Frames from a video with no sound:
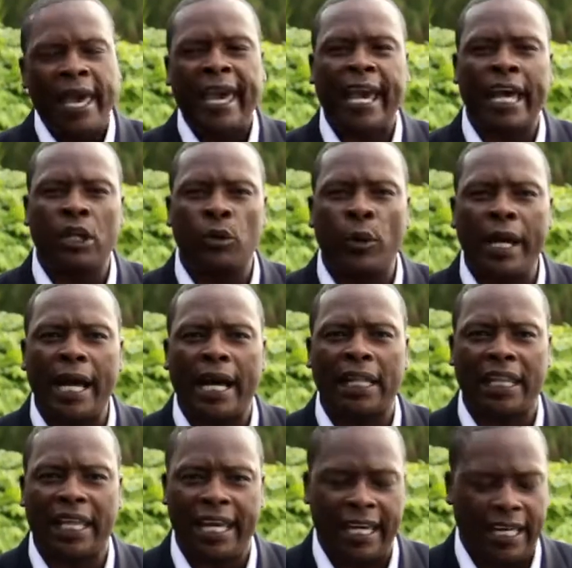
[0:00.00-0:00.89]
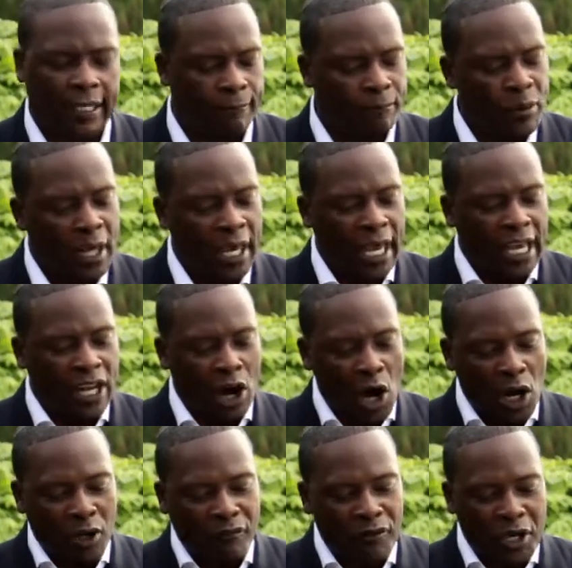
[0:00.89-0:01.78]
Henry Alline, and
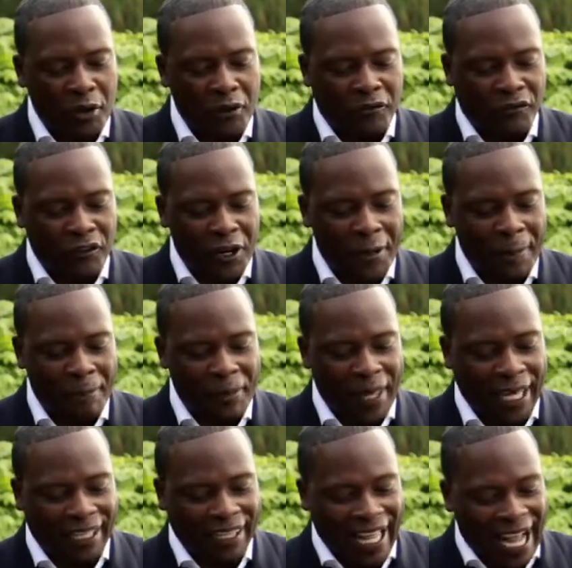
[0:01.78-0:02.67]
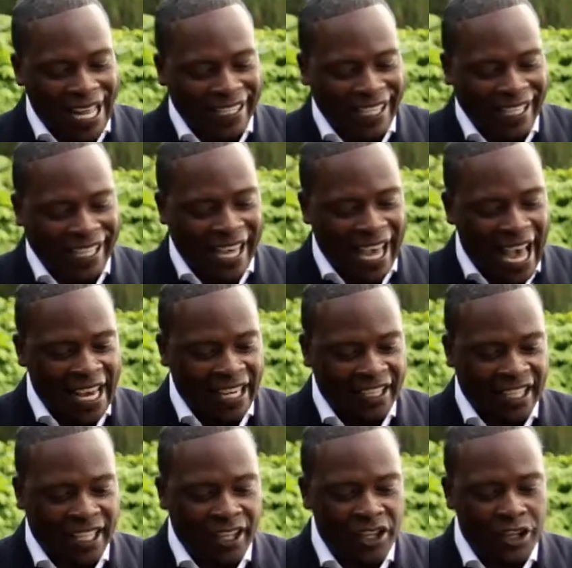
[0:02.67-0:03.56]
all of you from Atlantic
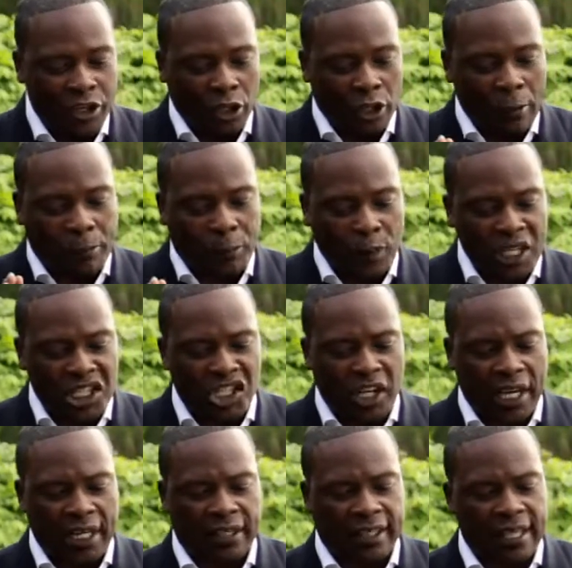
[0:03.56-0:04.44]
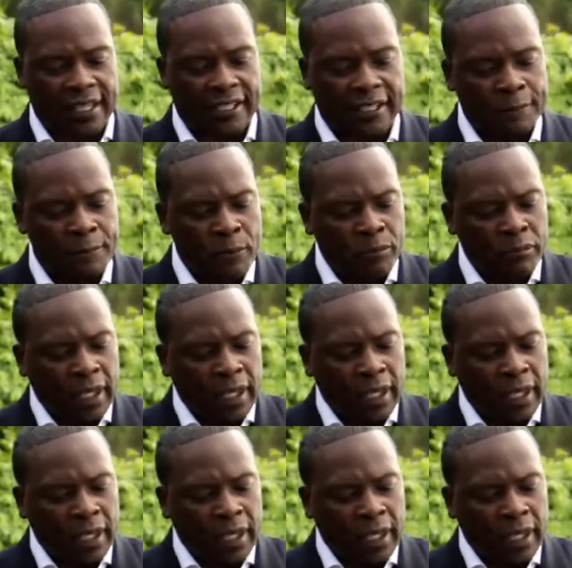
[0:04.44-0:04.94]
Canada, you'll appreciate this.